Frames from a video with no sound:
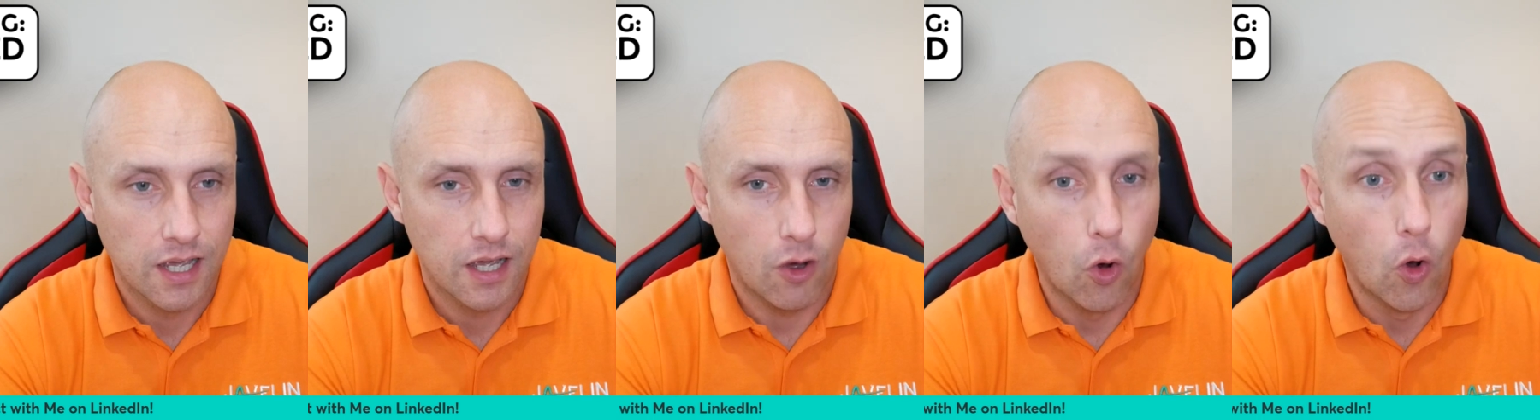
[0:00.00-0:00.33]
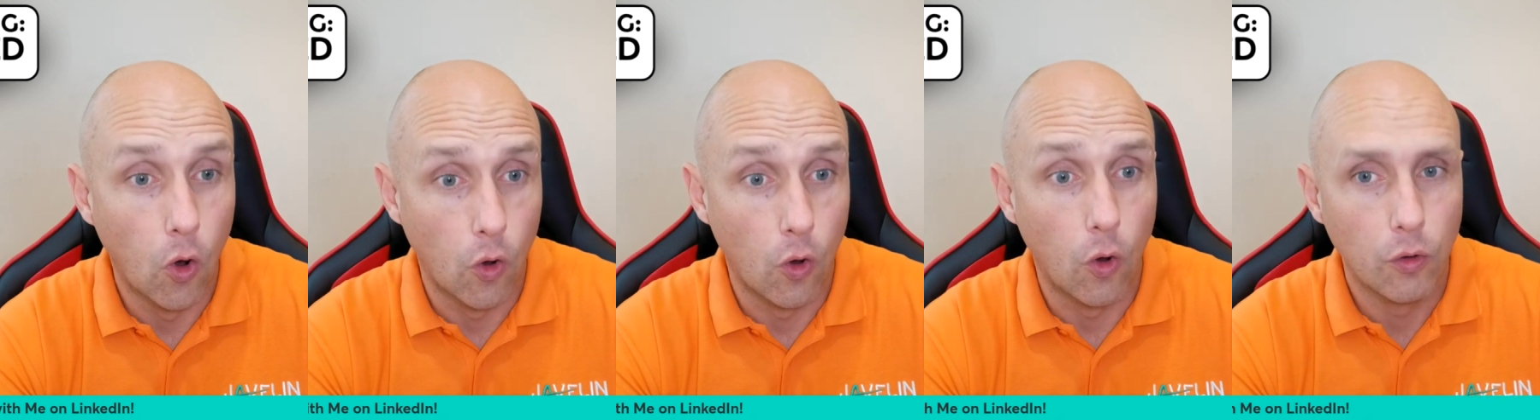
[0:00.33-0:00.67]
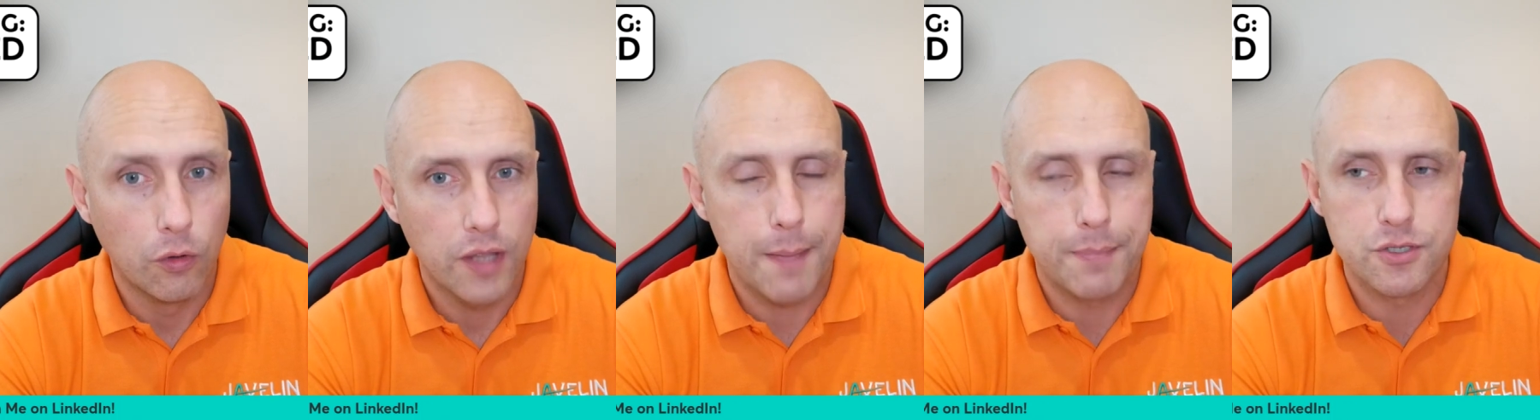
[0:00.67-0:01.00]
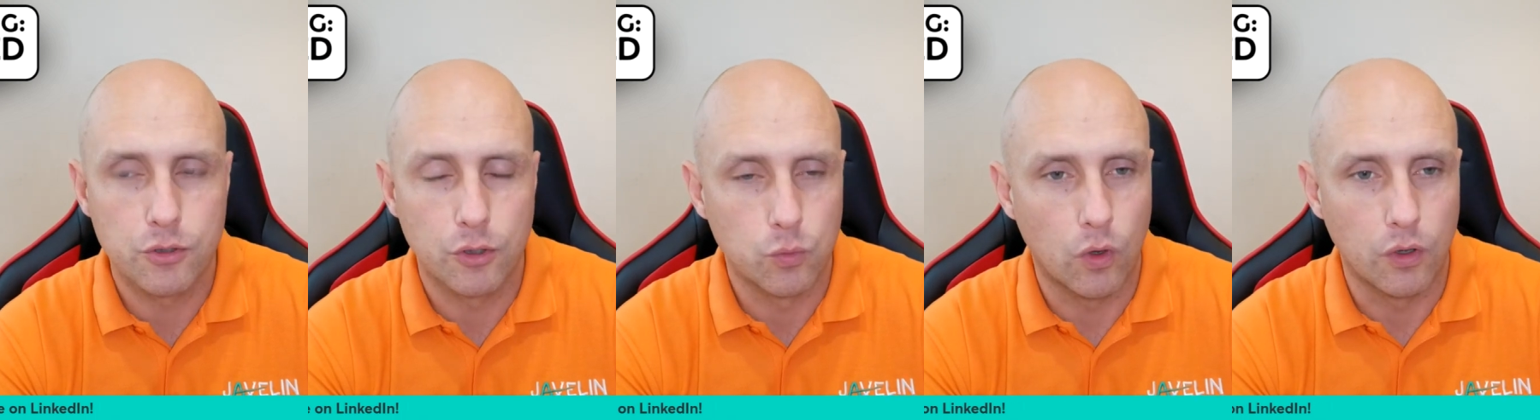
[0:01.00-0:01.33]
or
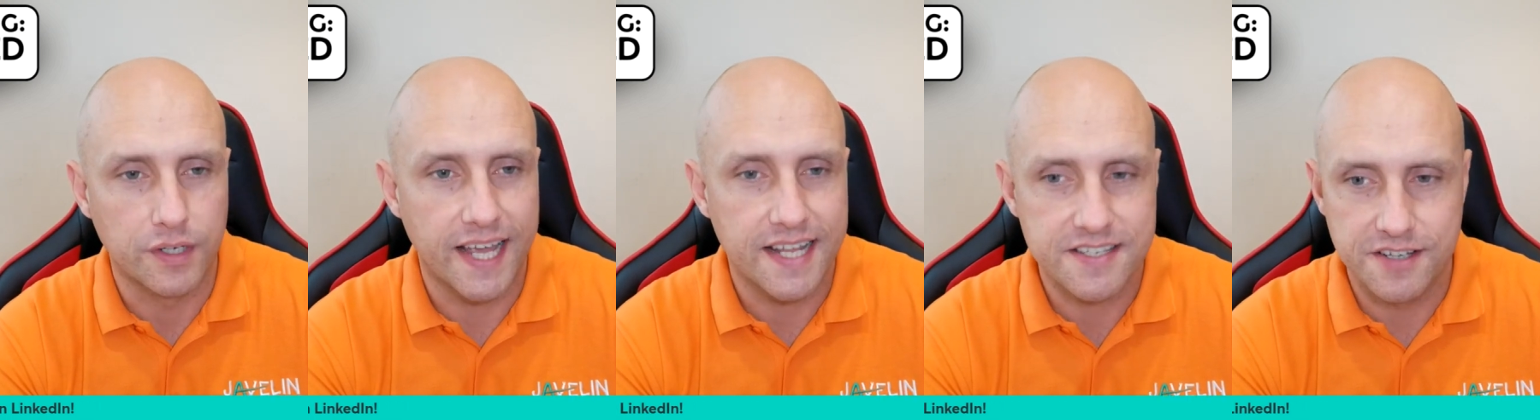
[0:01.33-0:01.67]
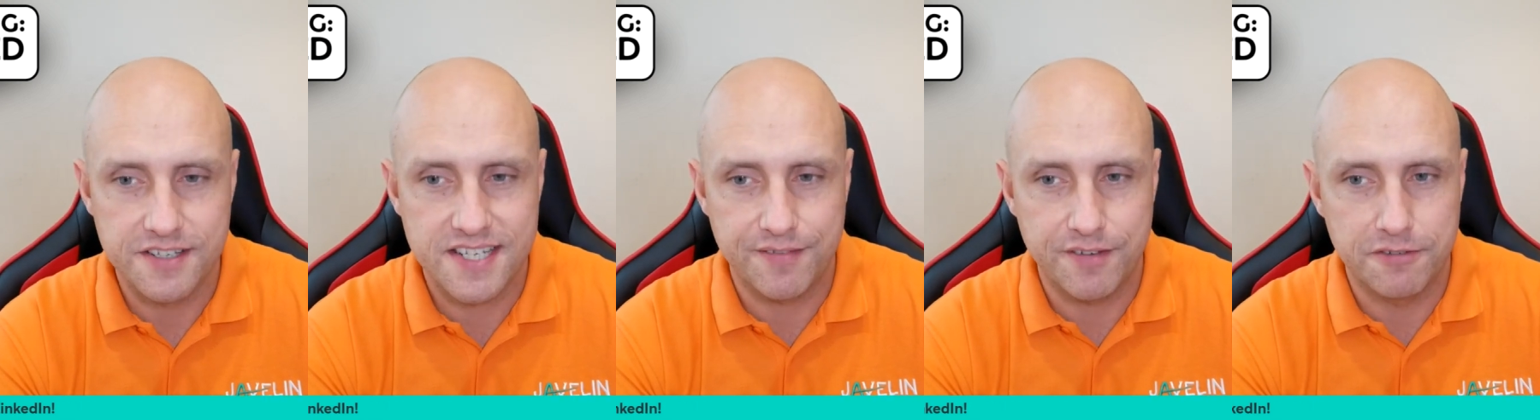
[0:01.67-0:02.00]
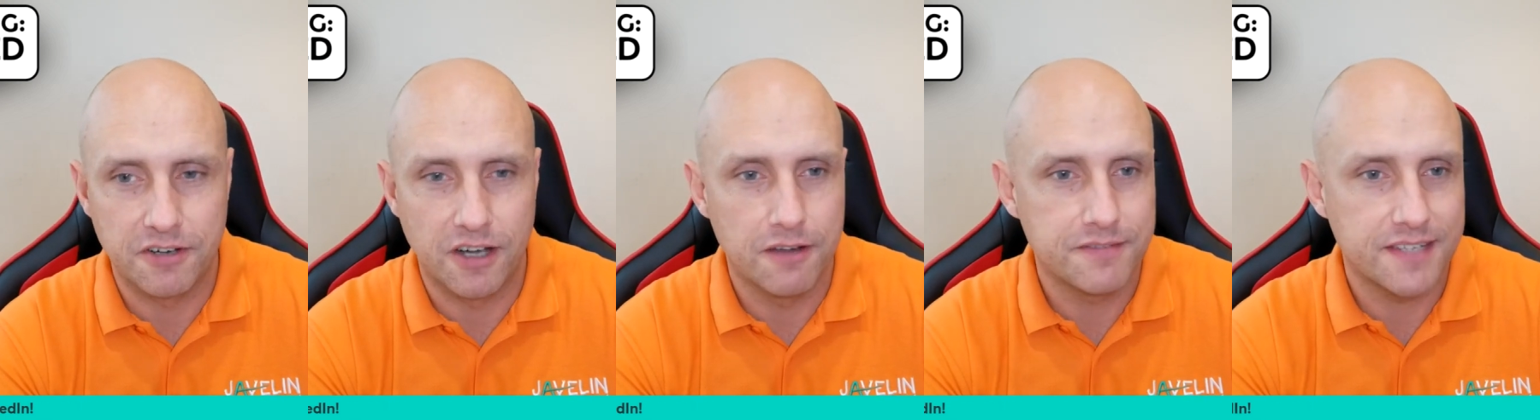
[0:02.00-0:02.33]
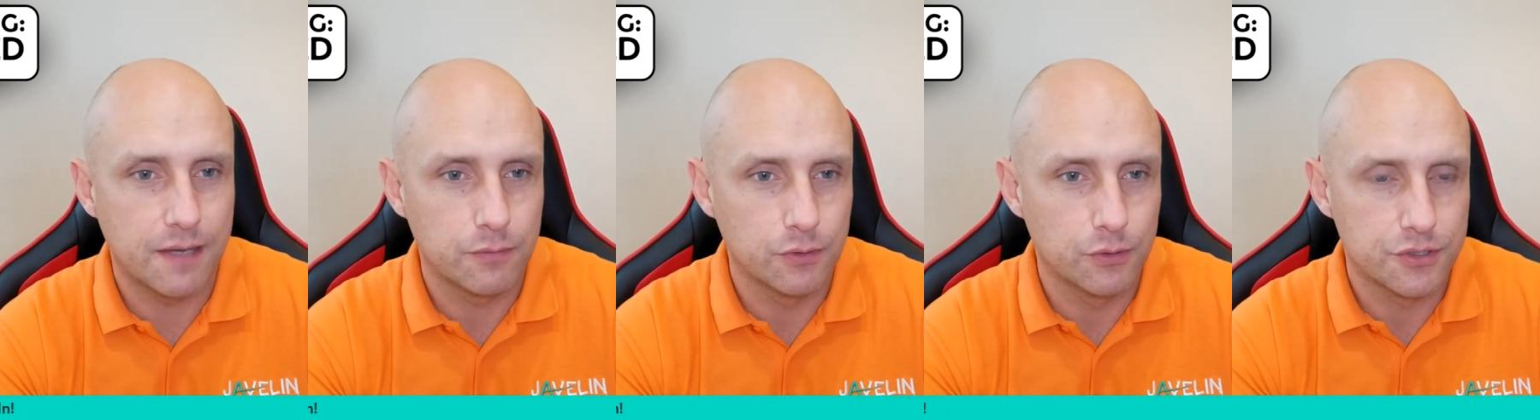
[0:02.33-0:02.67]
episode one gets like seventy-five
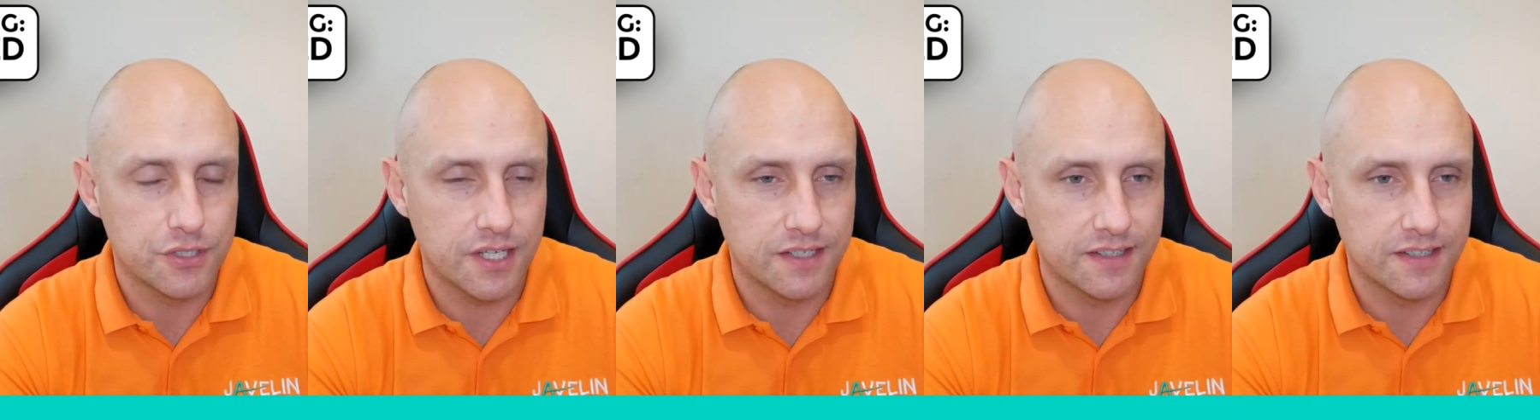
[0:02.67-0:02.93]
downloads and